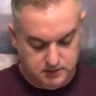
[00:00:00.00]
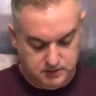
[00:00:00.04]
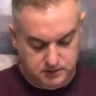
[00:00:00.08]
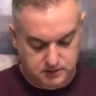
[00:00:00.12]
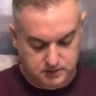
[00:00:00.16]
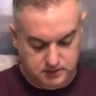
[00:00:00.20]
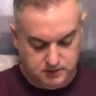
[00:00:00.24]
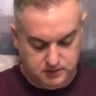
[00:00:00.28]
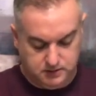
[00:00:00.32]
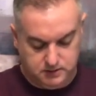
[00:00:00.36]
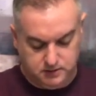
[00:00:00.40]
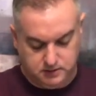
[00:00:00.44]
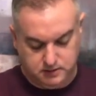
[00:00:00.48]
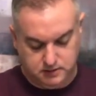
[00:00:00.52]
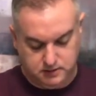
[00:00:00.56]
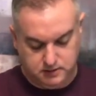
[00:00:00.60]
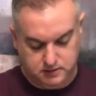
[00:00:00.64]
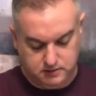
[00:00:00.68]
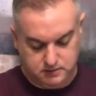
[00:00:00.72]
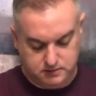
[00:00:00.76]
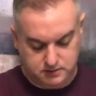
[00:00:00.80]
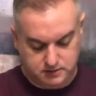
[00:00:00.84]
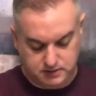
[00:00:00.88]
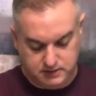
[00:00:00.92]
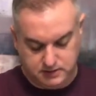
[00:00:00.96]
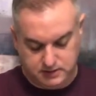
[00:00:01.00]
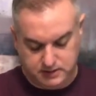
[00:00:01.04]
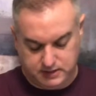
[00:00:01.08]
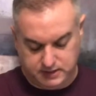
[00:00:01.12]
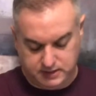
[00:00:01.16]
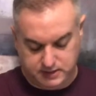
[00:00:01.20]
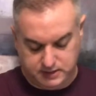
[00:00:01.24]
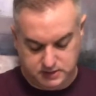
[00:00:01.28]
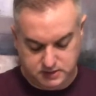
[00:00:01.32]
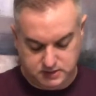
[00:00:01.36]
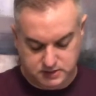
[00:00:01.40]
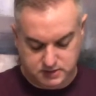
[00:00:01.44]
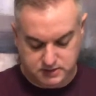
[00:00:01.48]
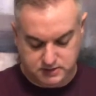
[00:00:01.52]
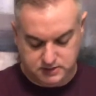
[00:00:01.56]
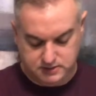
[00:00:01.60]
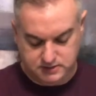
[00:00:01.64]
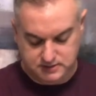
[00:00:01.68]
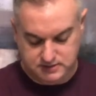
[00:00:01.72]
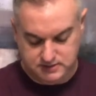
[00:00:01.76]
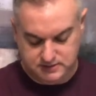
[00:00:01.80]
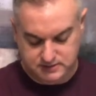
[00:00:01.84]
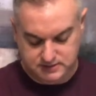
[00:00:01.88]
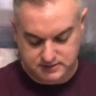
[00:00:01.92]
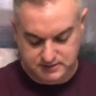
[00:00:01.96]
Oh gosh,
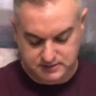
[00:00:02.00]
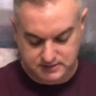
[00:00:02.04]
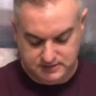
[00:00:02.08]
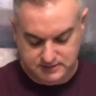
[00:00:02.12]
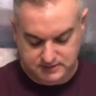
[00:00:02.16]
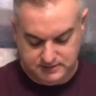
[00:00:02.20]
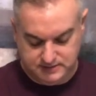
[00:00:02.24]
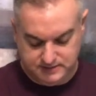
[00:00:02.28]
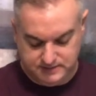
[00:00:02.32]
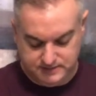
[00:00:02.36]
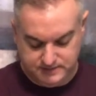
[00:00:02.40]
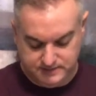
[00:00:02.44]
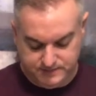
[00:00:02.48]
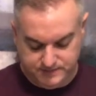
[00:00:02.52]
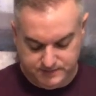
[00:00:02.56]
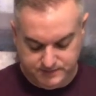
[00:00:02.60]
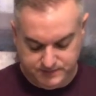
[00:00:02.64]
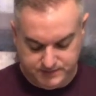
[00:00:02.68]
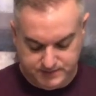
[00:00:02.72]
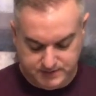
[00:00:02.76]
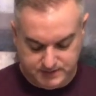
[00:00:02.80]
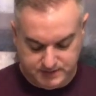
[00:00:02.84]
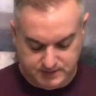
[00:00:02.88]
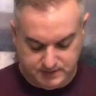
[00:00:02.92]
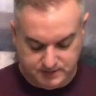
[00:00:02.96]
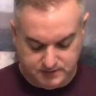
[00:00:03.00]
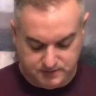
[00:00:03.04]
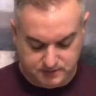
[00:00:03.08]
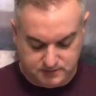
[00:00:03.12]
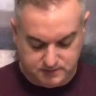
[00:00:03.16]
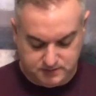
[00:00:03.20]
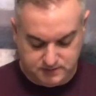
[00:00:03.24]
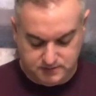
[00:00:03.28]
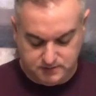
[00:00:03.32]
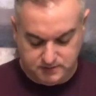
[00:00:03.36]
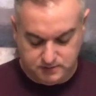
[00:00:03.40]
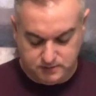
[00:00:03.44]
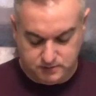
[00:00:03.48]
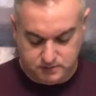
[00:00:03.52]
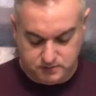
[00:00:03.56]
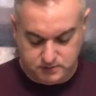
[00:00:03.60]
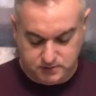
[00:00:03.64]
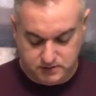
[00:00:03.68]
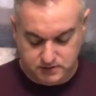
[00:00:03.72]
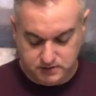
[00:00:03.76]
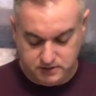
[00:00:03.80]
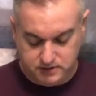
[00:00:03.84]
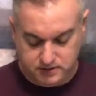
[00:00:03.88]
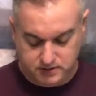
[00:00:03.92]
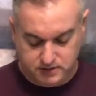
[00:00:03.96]
that looks so
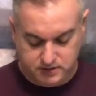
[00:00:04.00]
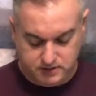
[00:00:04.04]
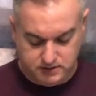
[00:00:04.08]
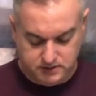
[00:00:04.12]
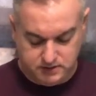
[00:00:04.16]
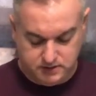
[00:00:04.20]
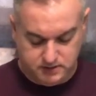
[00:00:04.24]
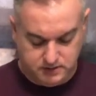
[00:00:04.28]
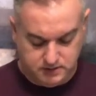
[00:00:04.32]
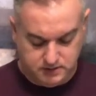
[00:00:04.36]
good.